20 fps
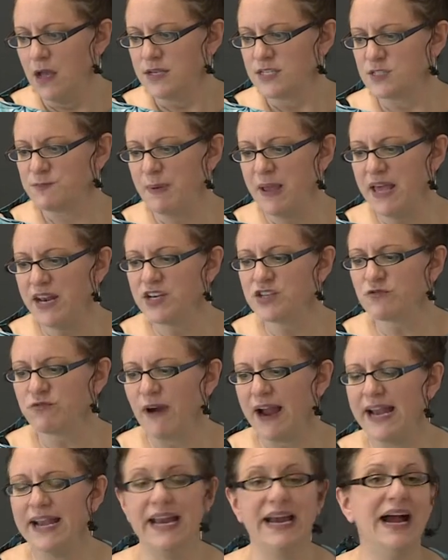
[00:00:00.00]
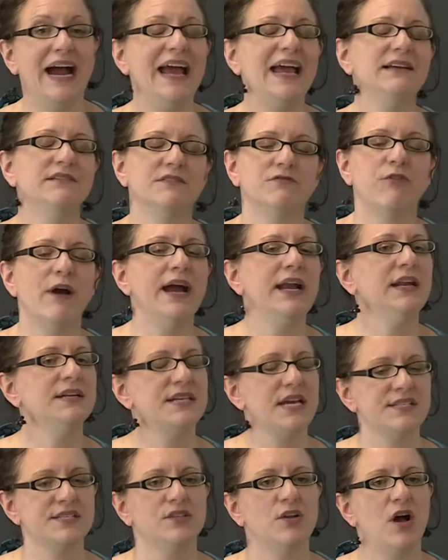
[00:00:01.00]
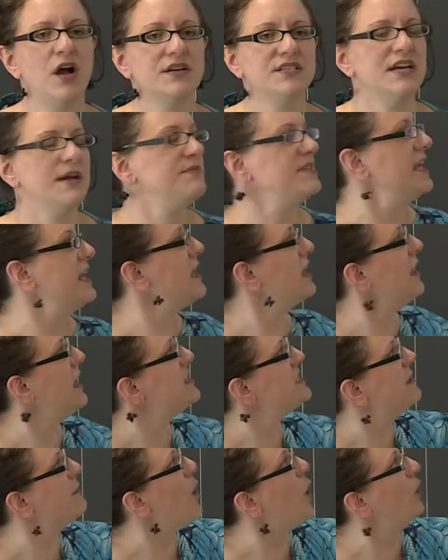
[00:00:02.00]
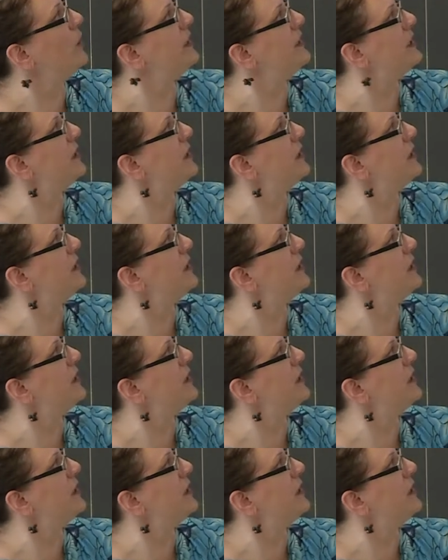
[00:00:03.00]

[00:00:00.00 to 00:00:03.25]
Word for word: Spanish writing. I, writing takes a long time to analyze. I'm only